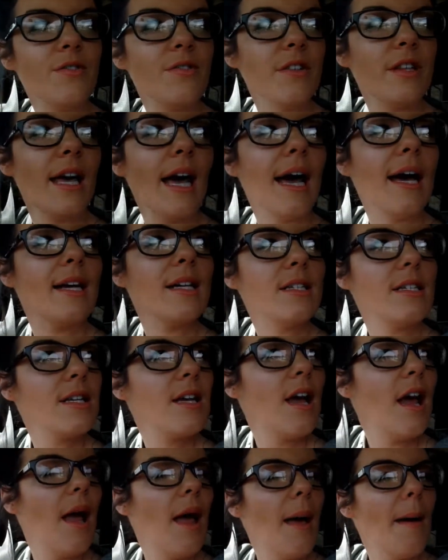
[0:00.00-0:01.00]
for that.
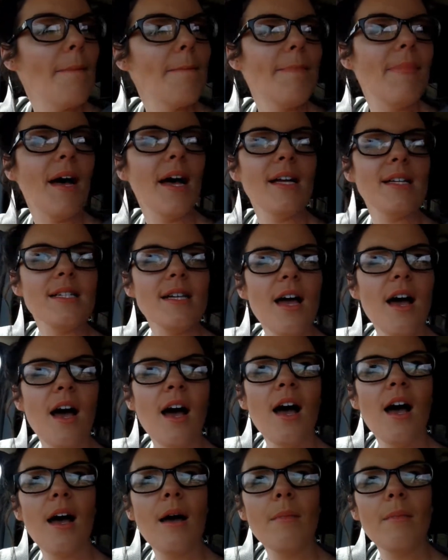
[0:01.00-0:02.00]
But,
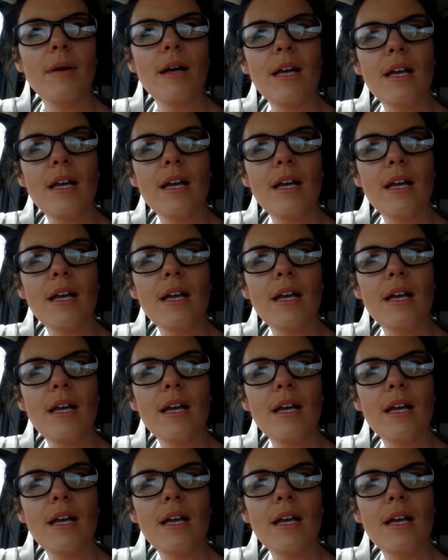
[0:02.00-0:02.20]
um,